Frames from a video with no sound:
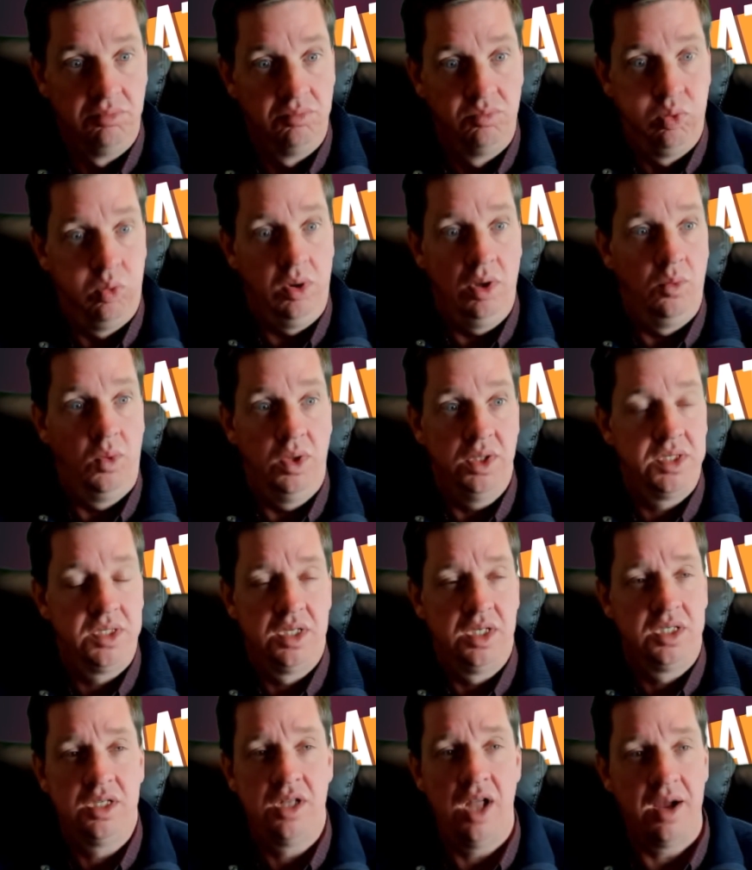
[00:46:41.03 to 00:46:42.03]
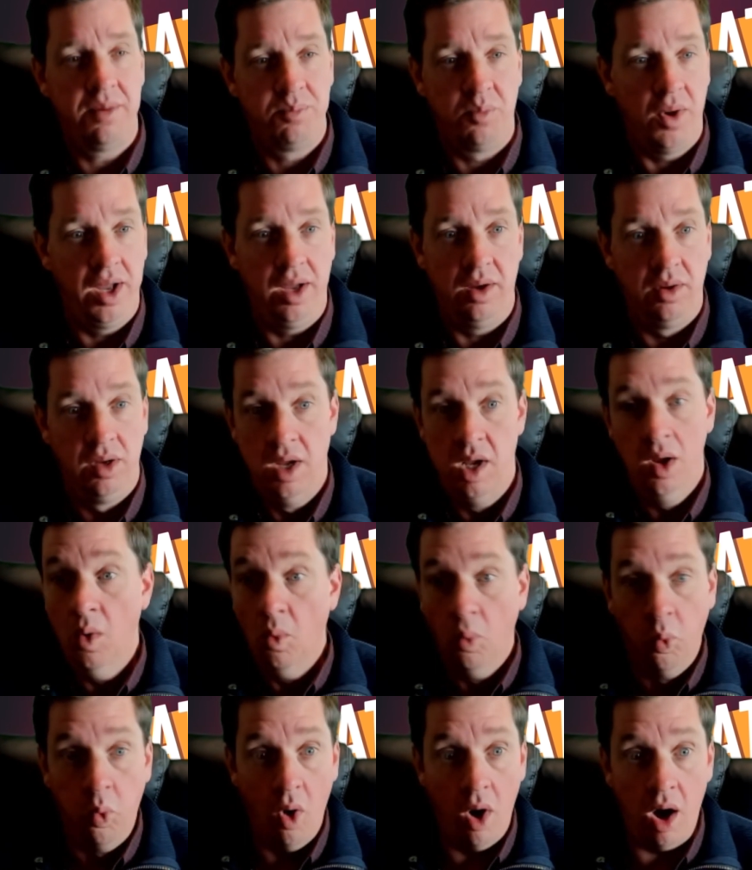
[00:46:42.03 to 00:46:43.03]
What's to stop what?
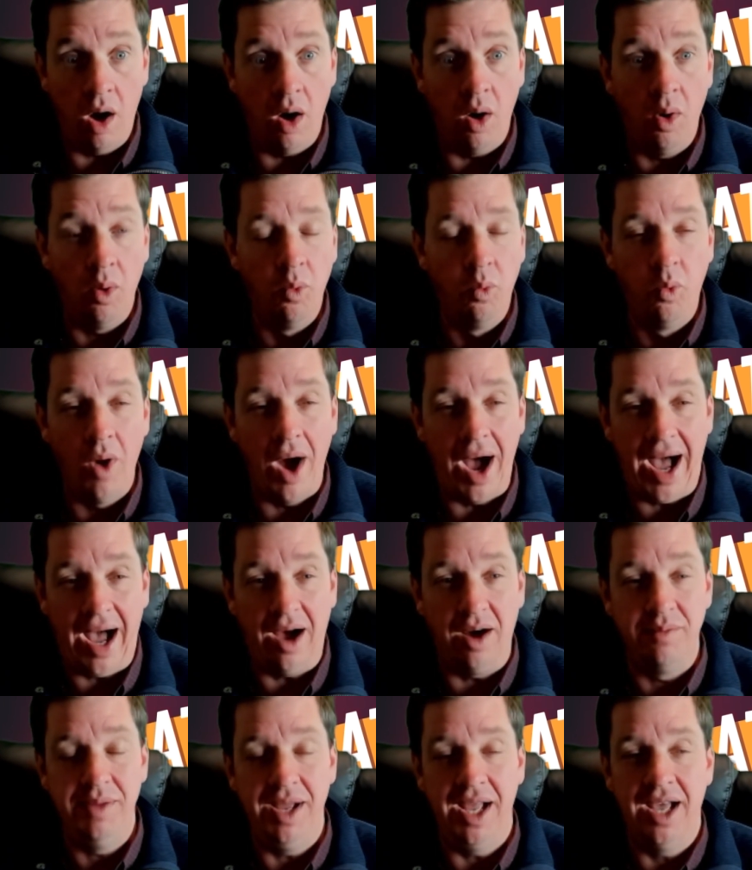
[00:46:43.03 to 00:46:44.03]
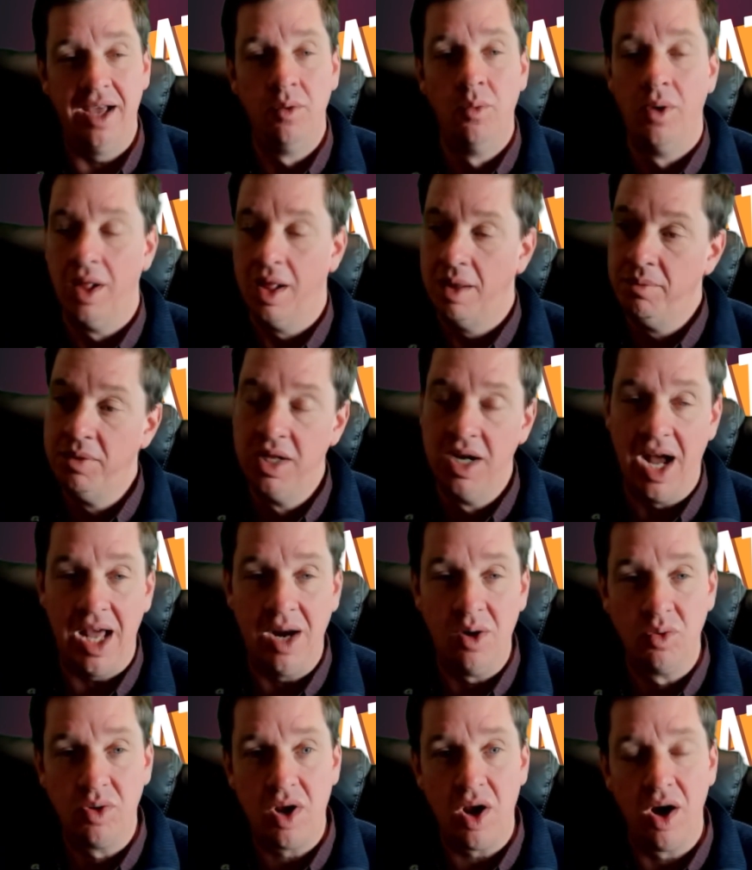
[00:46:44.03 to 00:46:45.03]
Whoa, wow, man. Well, I mean, I
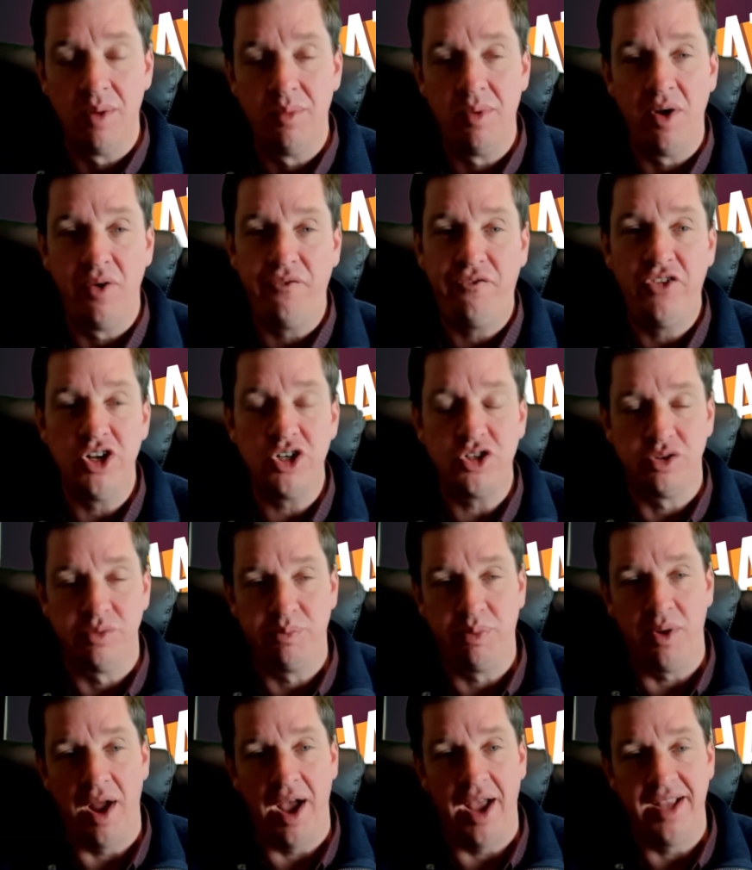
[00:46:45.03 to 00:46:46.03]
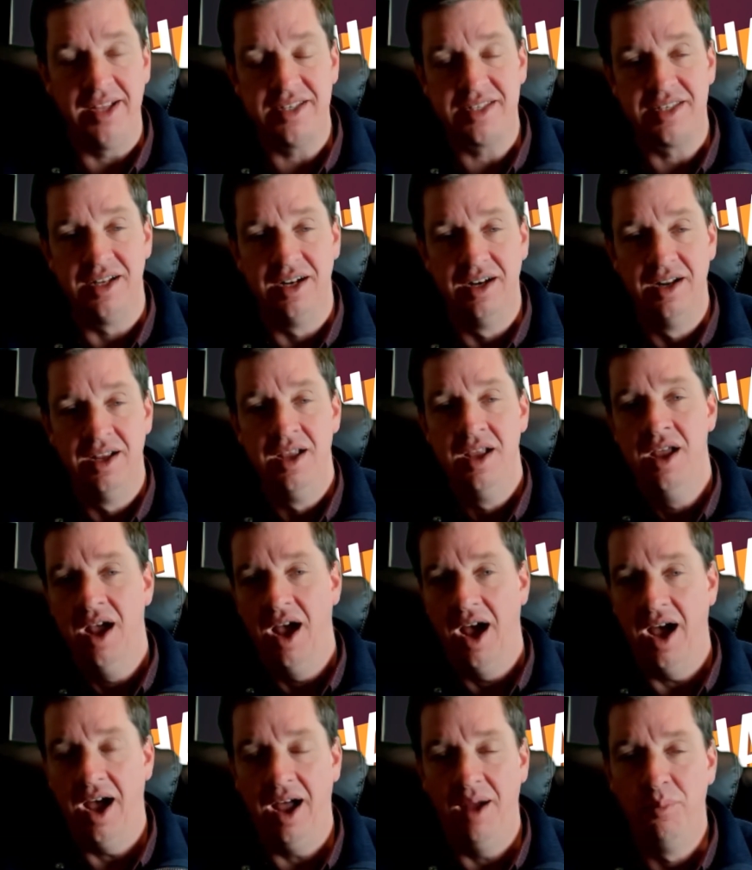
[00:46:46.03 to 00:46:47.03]
don't care about Fisher Price, and
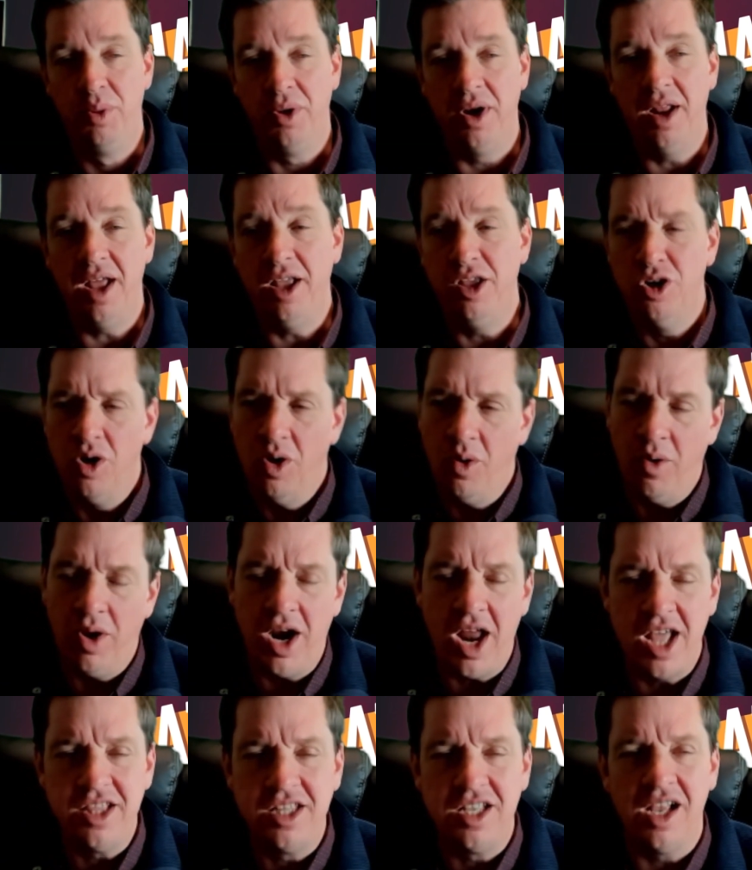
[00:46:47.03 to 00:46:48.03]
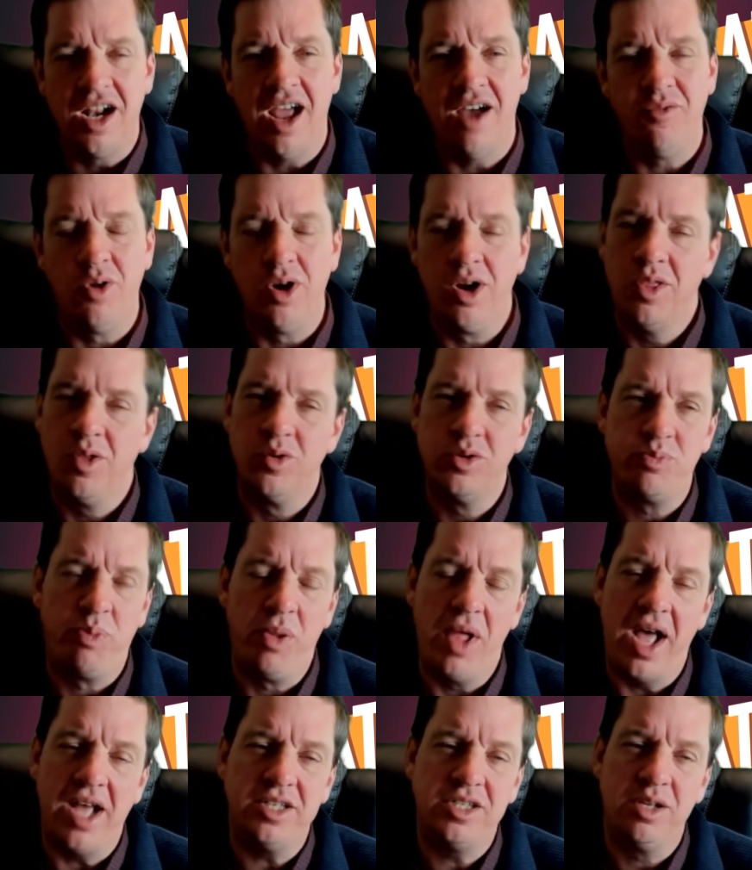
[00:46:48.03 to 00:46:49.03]
but you know what? I did have one of those
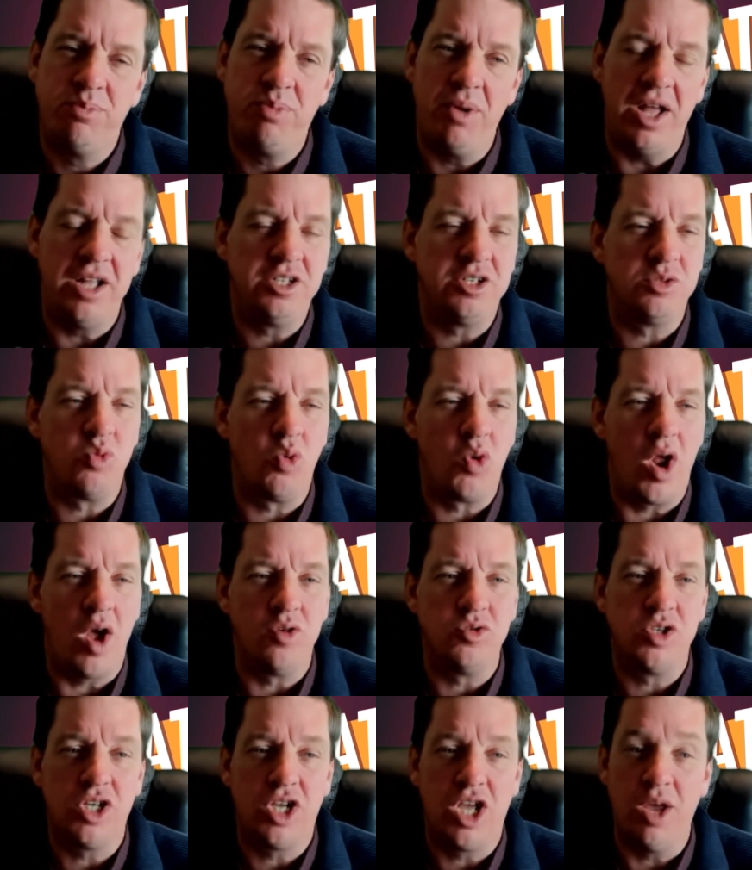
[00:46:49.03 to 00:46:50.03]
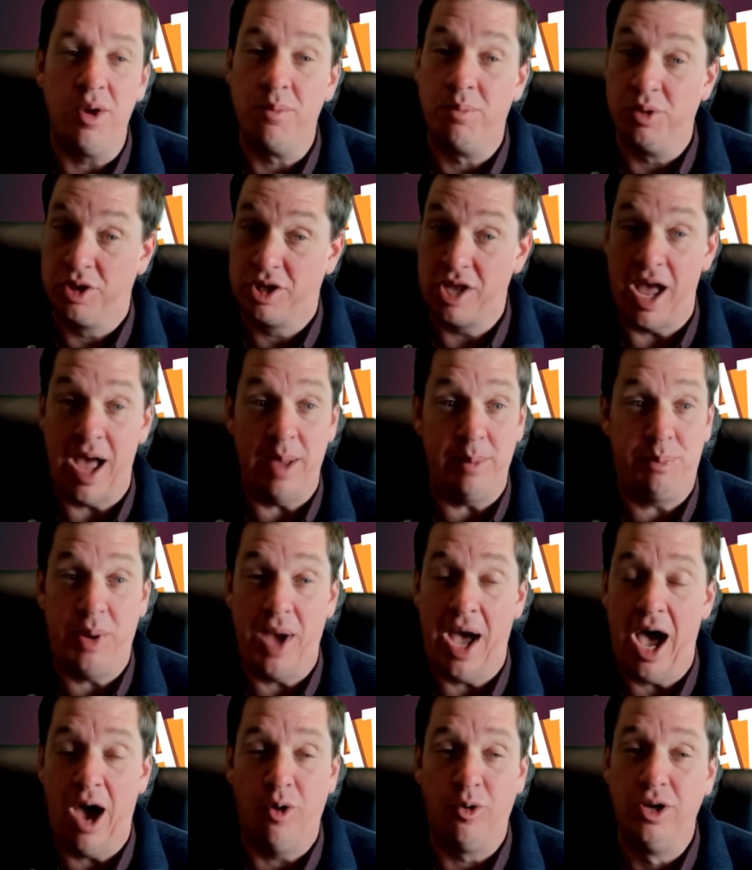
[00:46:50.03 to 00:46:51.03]
plastic benches when I was a kid. But that
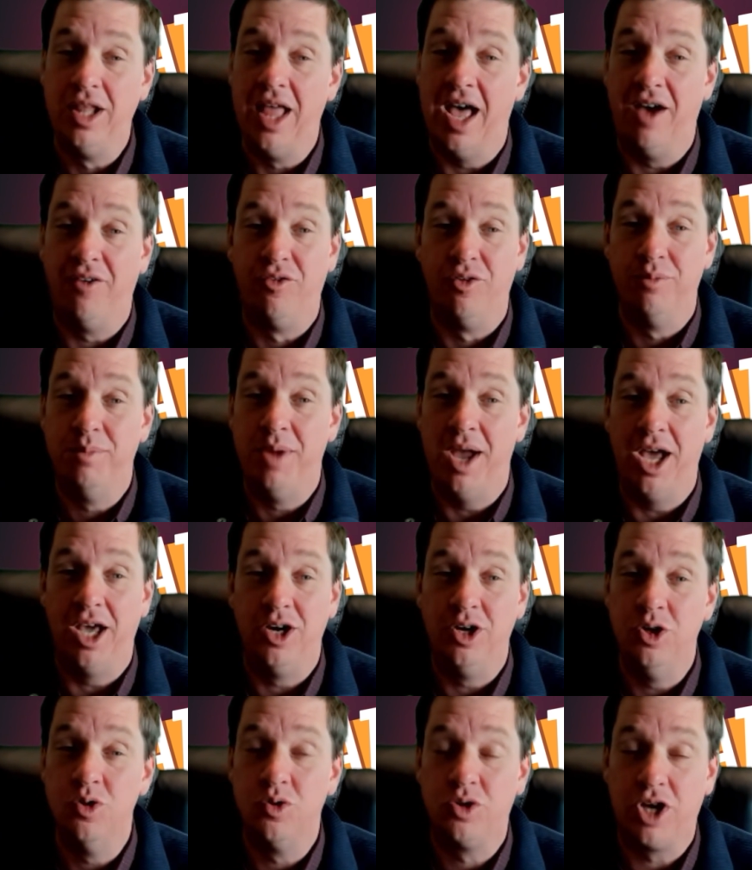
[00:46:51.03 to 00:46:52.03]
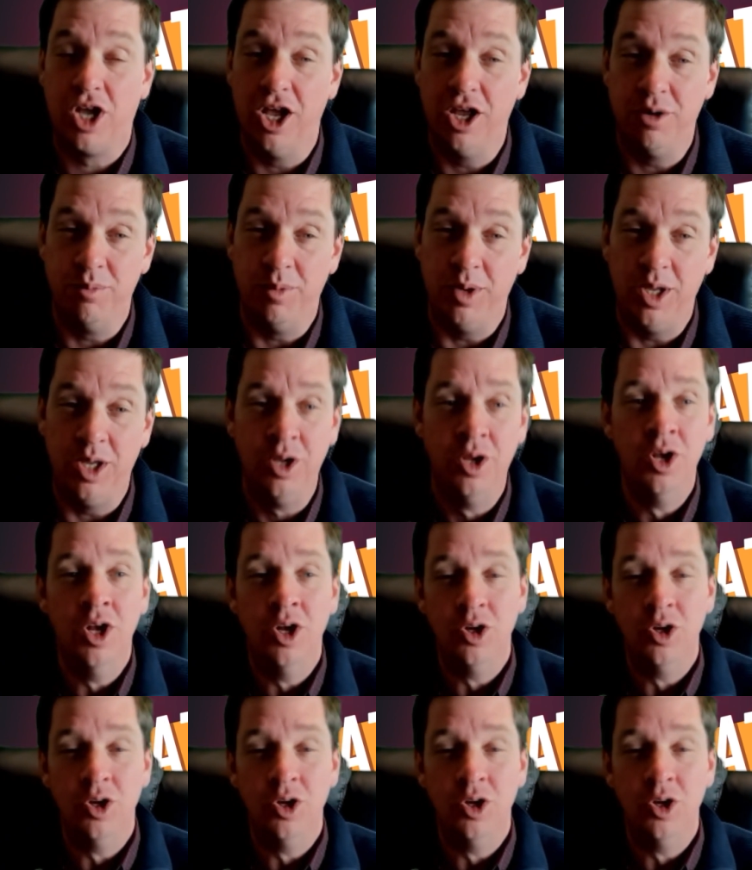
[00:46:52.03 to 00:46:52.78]
power level, man, are you kidding me?